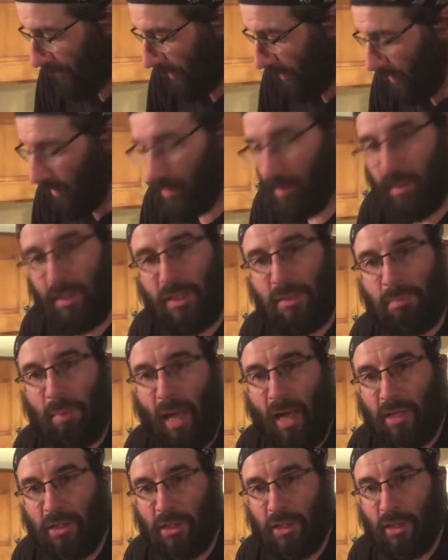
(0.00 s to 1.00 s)
in this
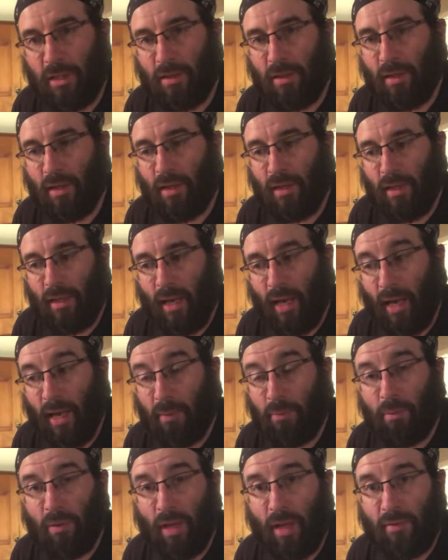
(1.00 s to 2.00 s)
batch here,
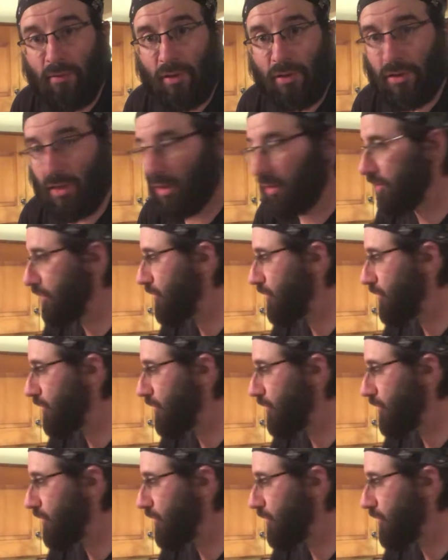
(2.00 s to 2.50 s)
and we'll have those on